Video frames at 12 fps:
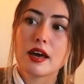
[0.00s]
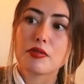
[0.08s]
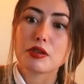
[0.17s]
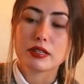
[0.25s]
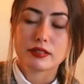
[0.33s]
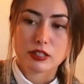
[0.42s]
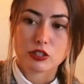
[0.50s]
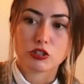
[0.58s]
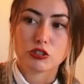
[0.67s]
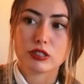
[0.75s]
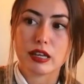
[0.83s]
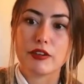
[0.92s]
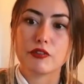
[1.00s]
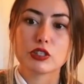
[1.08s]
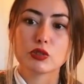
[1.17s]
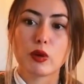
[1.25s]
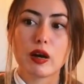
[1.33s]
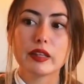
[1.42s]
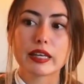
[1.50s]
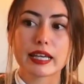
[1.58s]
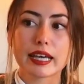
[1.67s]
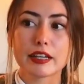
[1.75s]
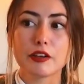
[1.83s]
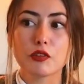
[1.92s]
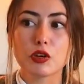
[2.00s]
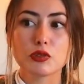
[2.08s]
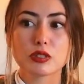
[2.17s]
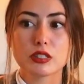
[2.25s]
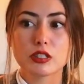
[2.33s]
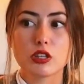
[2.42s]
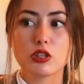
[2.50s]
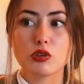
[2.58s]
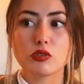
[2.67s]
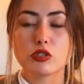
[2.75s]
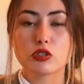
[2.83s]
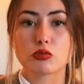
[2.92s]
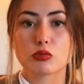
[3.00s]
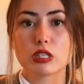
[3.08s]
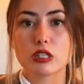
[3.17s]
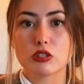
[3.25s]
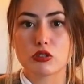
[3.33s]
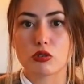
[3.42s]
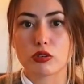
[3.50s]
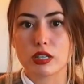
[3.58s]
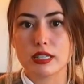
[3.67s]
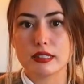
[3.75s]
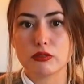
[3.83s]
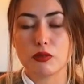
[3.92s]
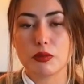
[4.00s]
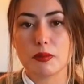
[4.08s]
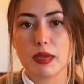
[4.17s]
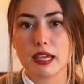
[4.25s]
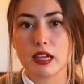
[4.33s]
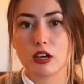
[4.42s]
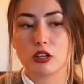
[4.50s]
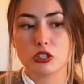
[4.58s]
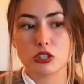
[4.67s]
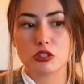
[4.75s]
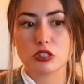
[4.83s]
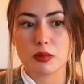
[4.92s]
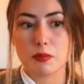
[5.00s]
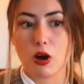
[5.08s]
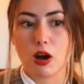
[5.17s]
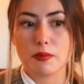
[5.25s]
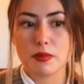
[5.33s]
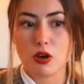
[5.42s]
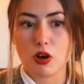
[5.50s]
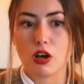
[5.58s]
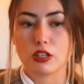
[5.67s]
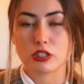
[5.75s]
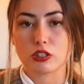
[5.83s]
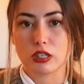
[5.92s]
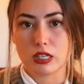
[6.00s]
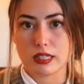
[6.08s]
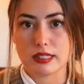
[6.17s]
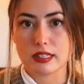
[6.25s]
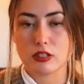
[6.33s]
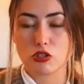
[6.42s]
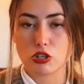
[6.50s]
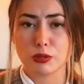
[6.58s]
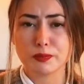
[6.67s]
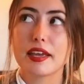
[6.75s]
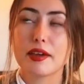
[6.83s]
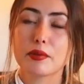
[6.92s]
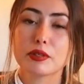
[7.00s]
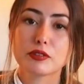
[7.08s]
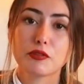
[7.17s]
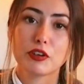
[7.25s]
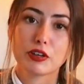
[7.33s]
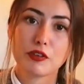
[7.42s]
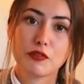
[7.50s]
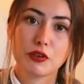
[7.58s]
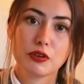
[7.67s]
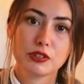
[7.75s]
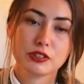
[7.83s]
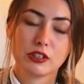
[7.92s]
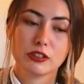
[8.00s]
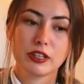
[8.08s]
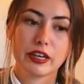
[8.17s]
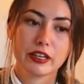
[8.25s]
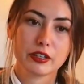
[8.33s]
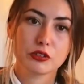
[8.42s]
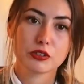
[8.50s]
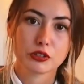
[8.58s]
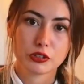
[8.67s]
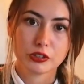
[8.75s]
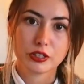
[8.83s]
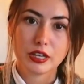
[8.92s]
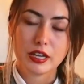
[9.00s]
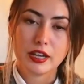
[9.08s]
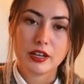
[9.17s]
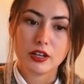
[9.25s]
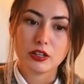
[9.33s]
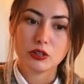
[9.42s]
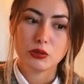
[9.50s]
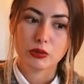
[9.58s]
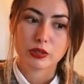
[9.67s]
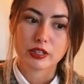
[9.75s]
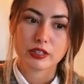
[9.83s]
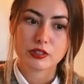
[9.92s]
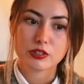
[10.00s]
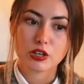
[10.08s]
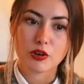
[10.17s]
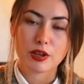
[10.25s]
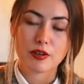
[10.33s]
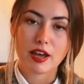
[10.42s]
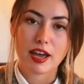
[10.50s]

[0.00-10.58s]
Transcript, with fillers: the sister's life as well. Like, it kind of goes into those three stories from the main characters, the mom, Oscar, and his sister. It was very focused on like nerd lore, so it